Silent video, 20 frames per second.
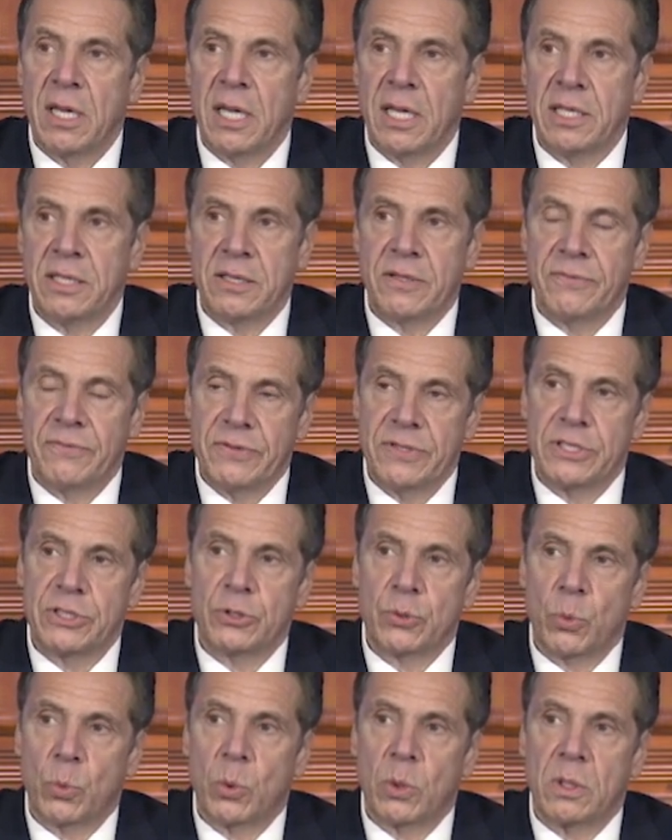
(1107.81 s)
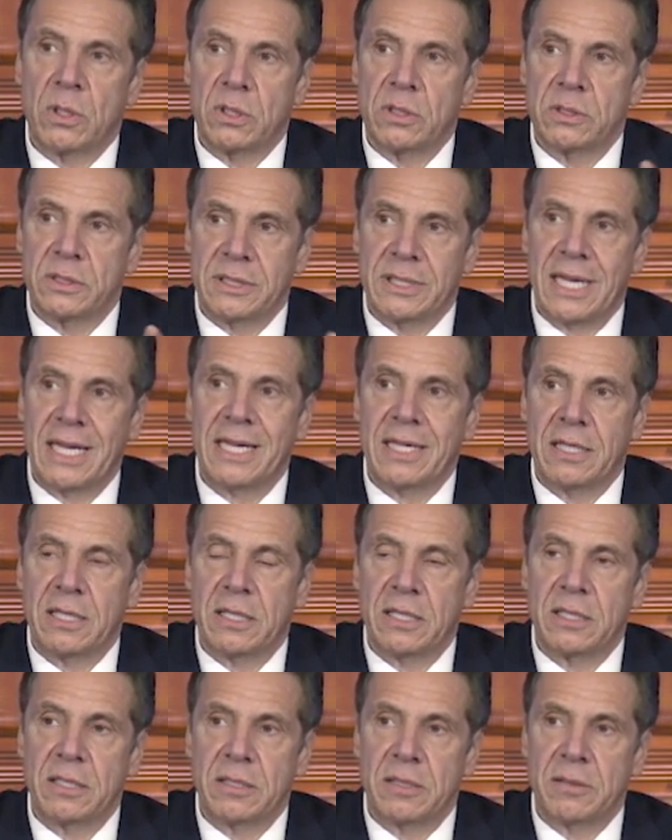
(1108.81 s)
individual
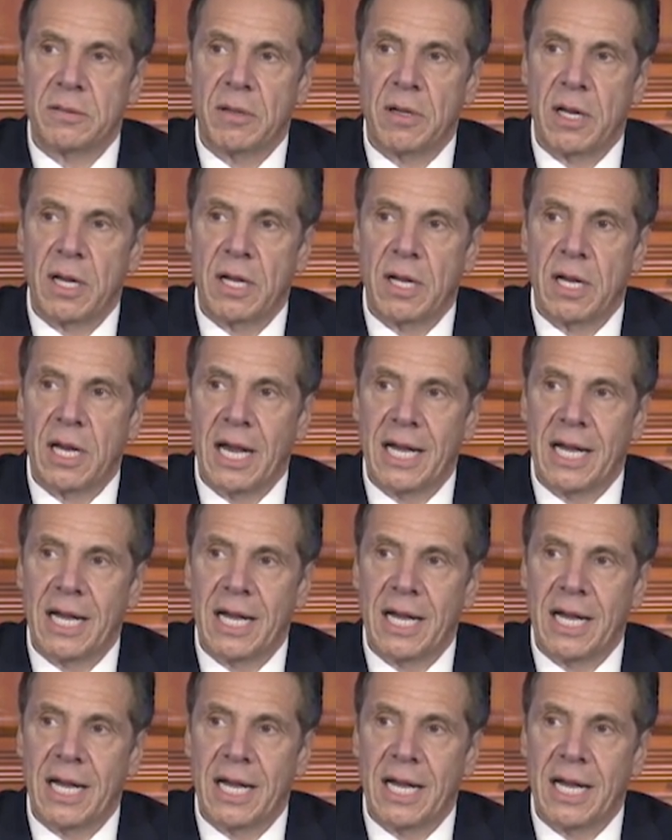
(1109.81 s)
data uh,